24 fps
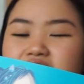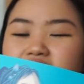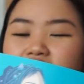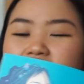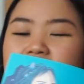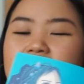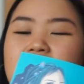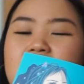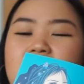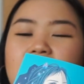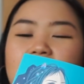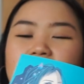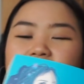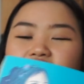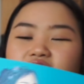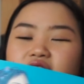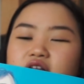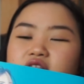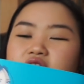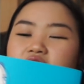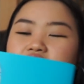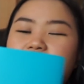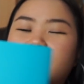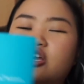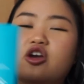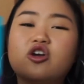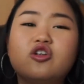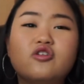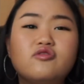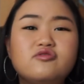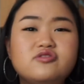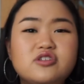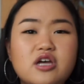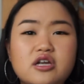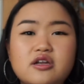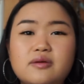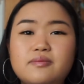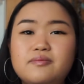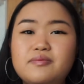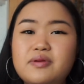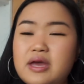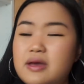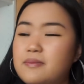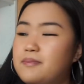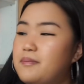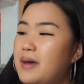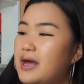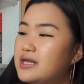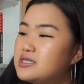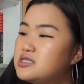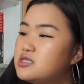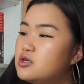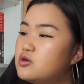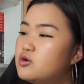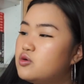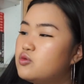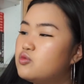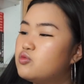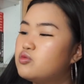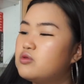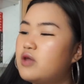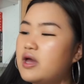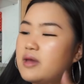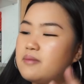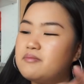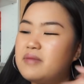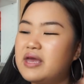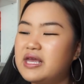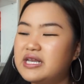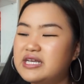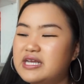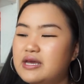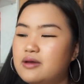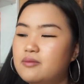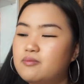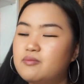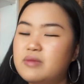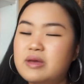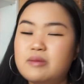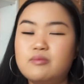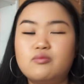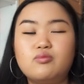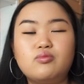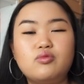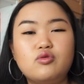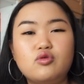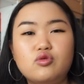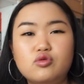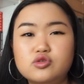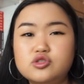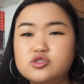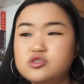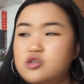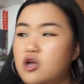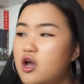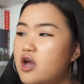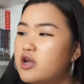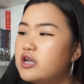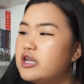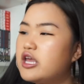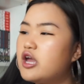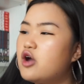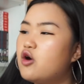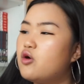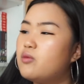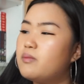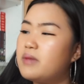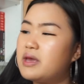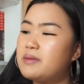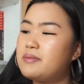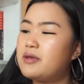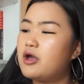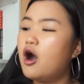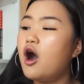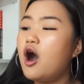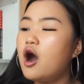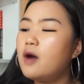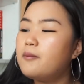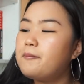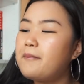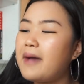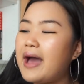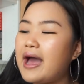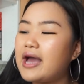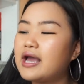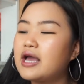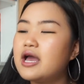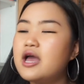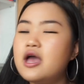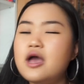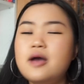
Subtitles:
Like, I felt like they could have done a bit better, like made it a bit more sturdy or maybe hardback.